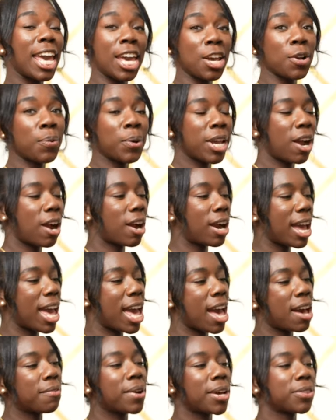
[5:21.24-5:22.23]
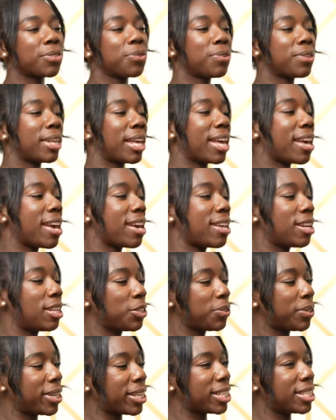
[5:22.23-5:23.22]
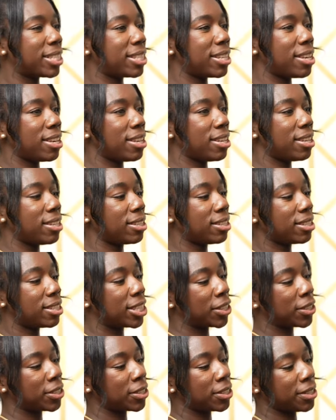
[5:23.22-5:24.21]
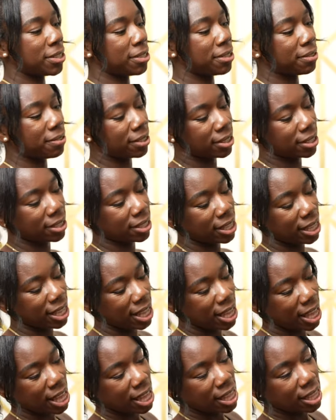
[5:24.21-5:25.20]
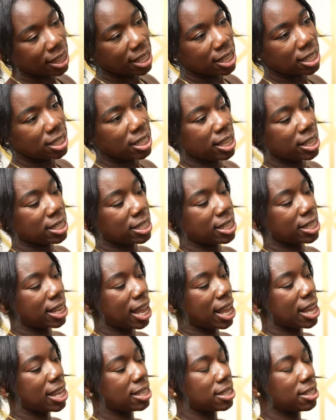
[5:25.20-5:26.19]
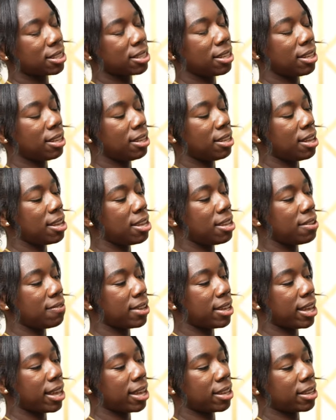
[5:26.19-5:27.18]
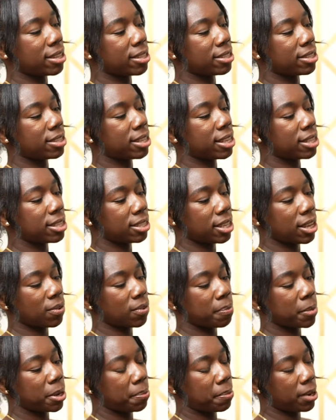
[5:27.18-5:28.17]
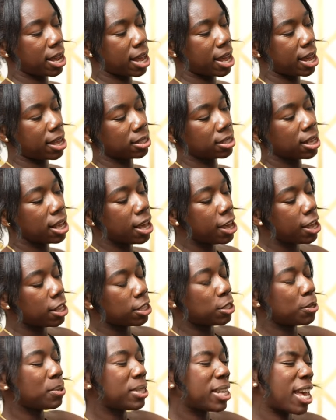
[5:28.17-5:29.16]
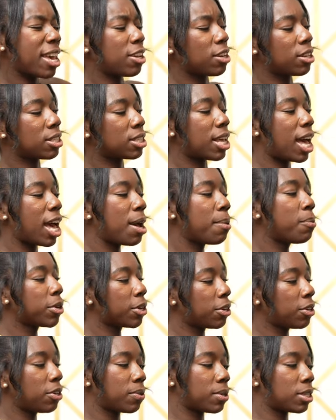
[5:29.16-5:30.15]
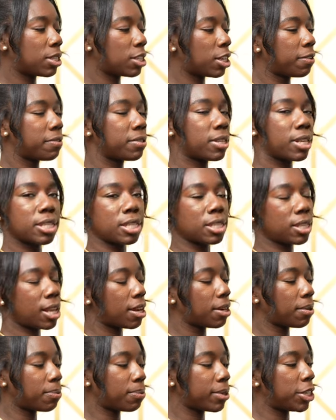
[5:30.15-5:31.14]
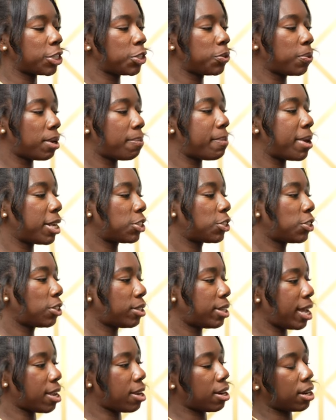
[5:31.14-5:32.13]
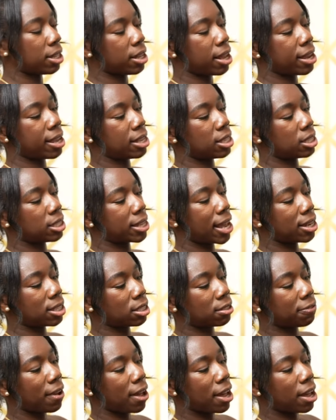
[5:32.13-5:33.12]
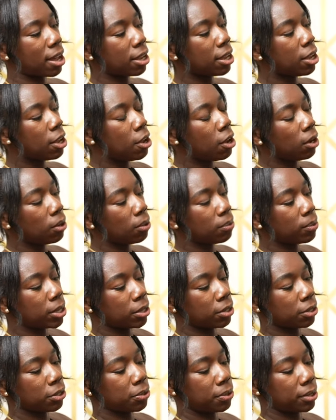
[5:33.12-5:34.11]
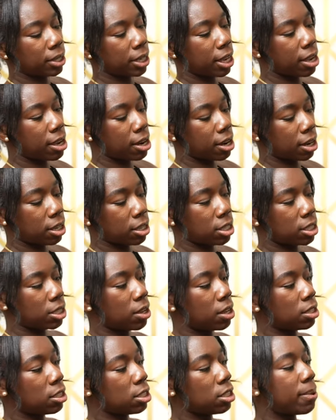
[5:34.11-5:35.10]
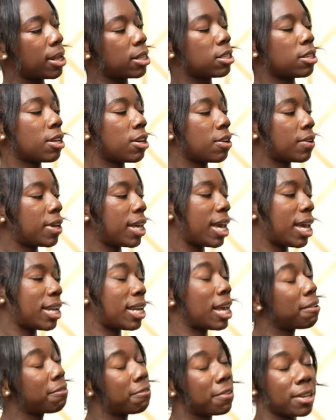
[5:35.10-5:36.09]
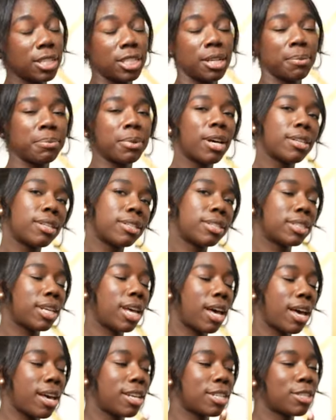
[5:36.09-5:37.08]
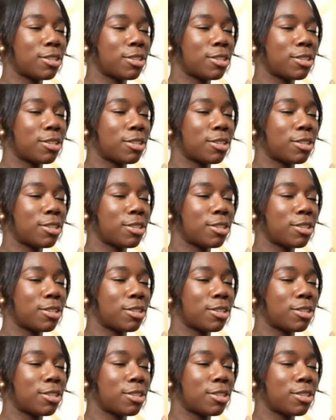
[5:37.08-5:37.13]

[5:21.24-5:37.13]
Here we are halfway through the head, as you can see, tilts over. This is nice, neat, even, and consistent. Remember guys, to take your time when you're doing services is not a rush. You wanna make sure that your client is satisfied when you're doing their hair. So I'm just about to go ahead and finish up the other side.